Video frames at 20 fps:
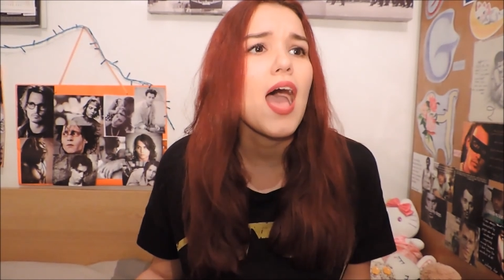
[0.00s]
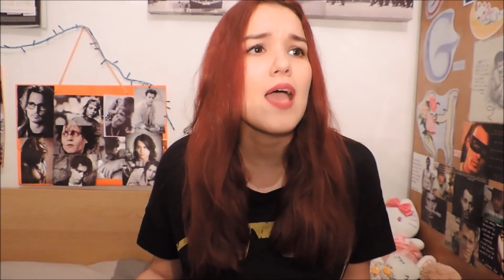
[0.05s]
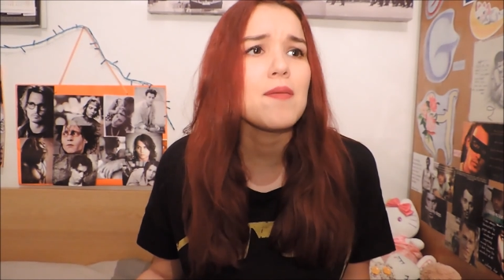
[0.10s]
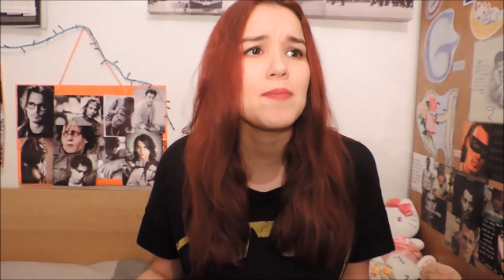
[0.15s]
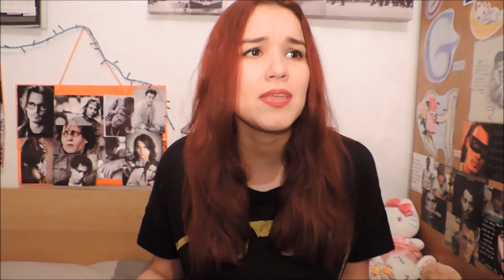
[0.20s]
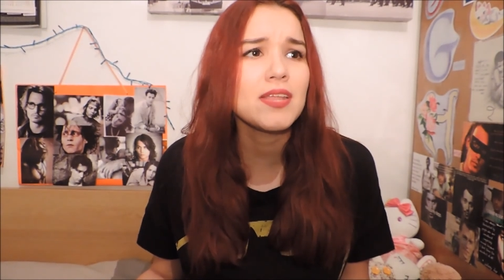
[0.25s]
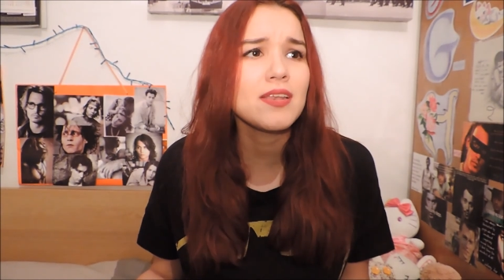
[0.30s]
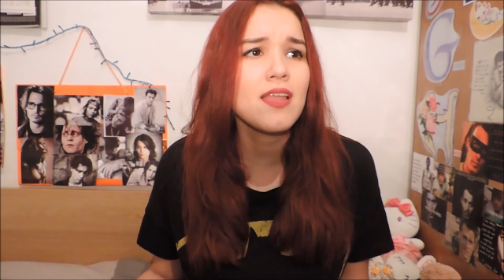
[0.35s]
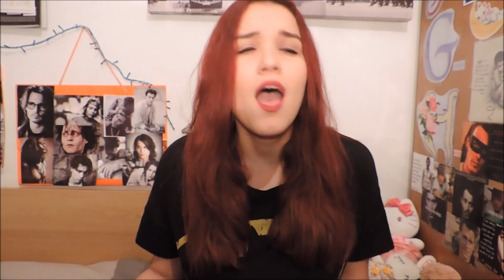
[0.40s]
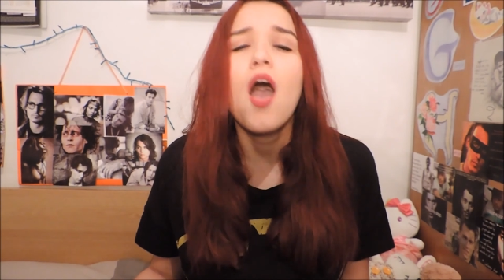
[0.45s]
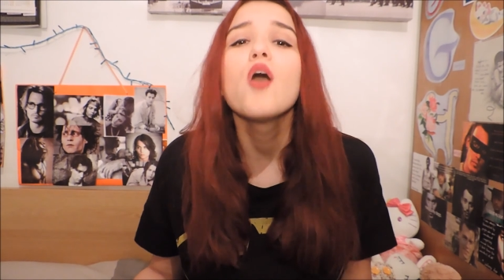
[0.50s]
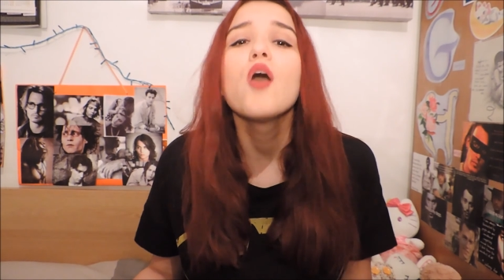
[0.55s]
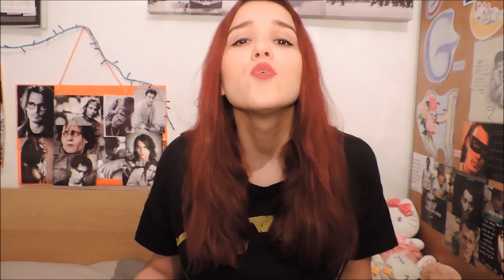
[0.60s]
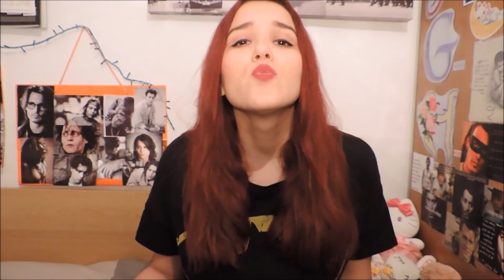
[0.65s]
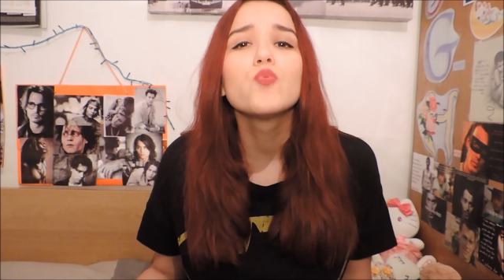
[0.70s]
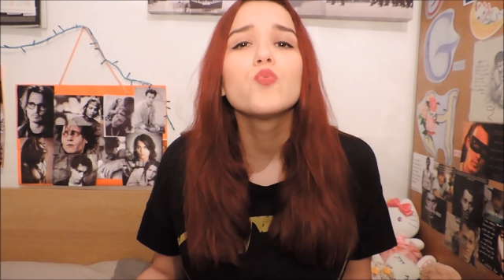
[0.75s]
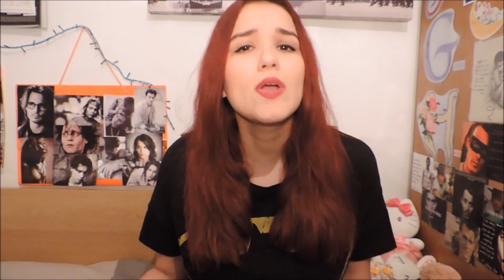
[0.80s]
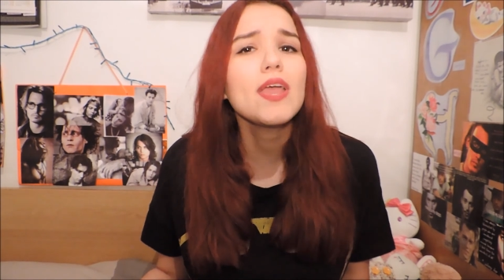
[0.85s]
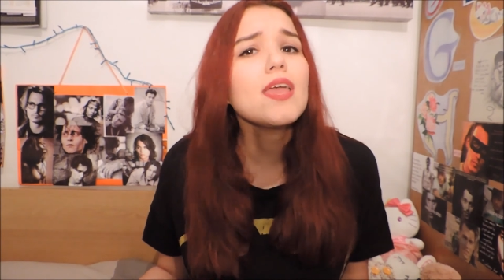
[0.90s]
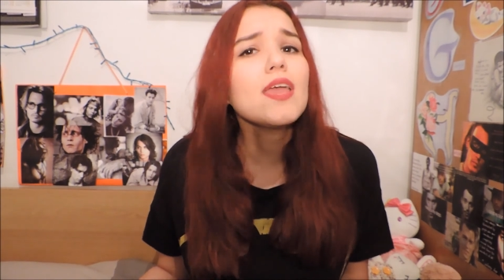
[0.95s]
I mean,
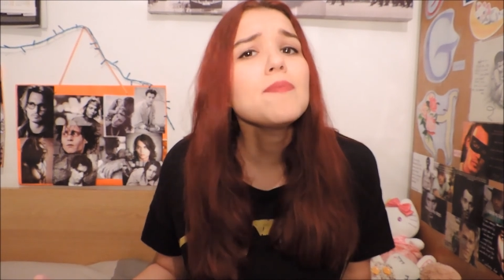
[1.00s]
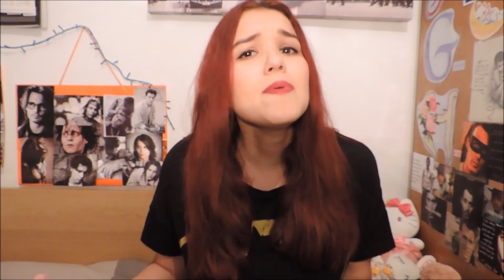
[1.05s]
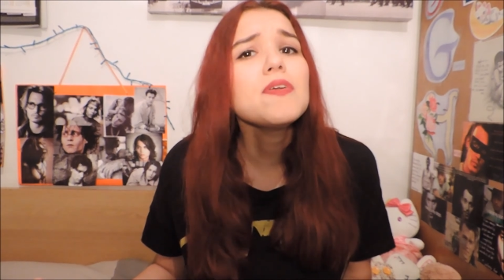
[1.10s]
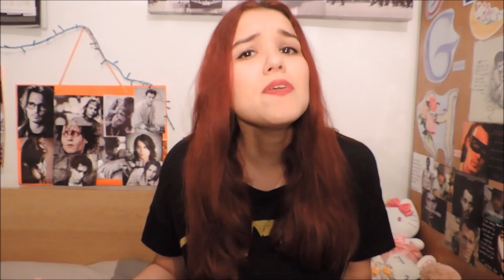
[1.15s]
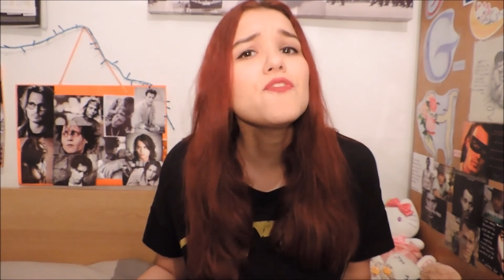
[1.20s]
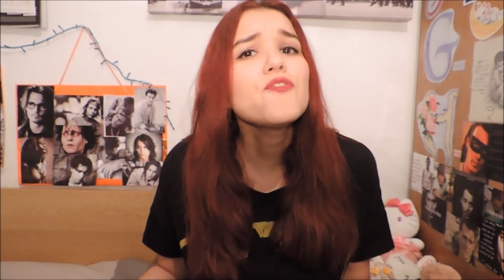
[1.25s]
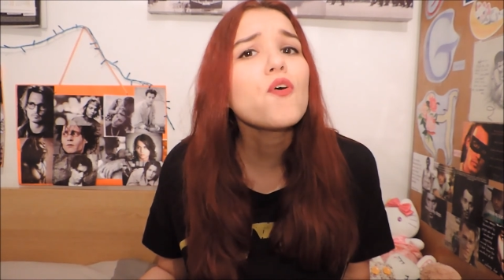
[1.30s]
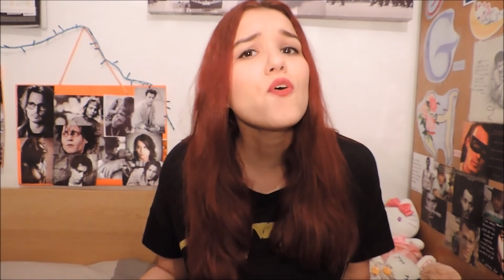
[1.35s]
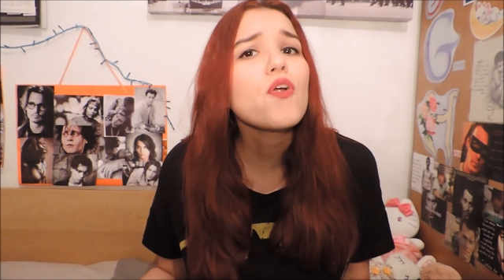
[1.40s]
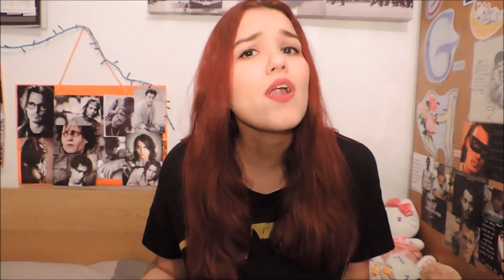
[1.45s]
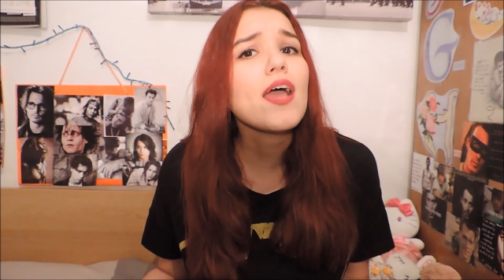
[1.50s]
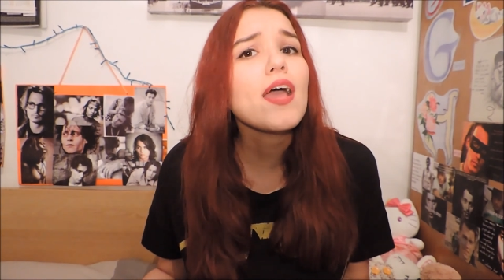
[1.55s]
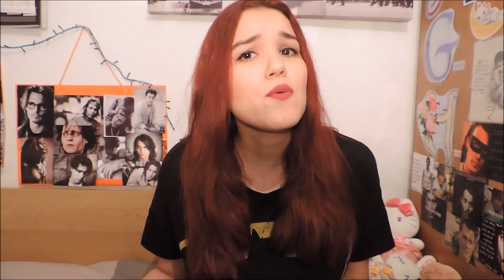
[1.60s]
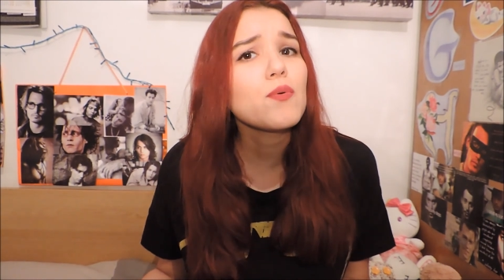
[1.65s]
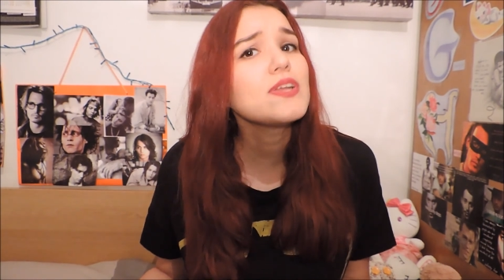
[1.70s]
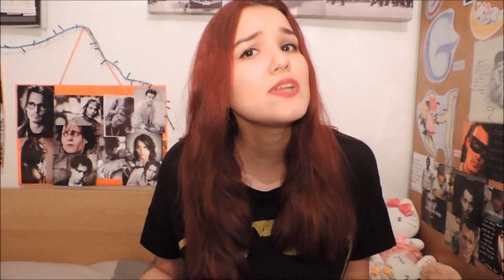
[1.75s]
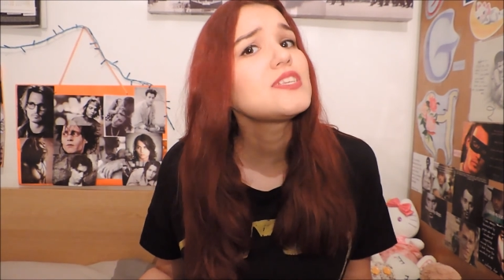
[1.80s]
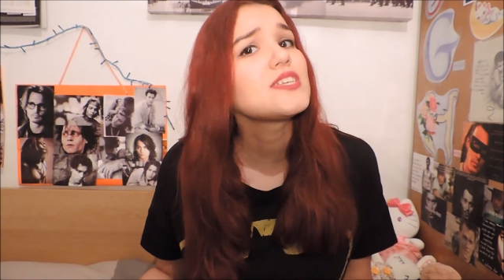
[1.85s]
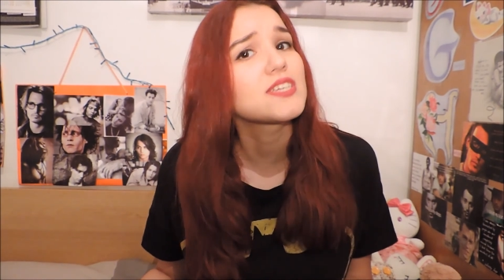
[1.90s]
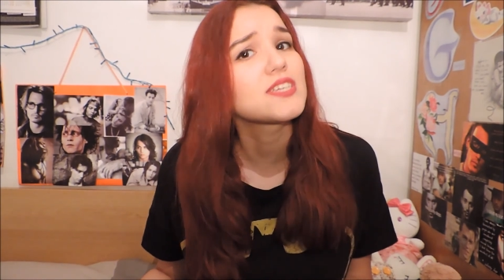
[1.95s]
way before I
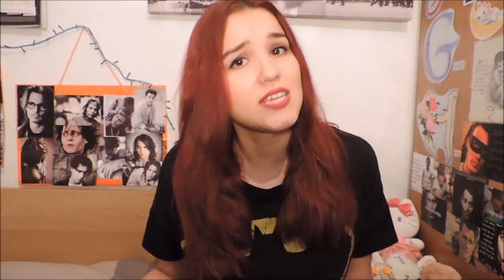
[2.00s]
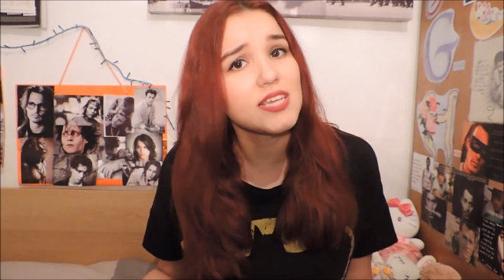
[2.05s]
went to